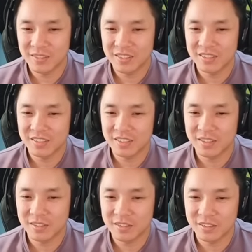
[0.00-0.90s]
these set.
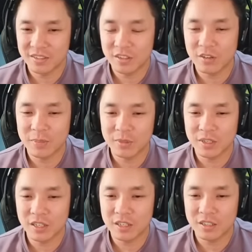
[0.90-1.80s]
Staraptor
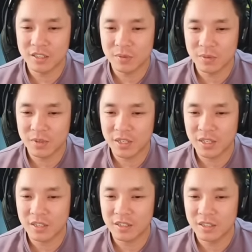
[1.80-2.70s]
Arceus with Red
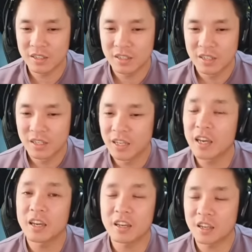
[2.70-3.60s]
Candy.
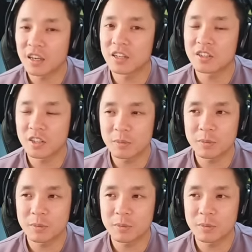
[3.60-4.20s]
Yeah. It's gonna be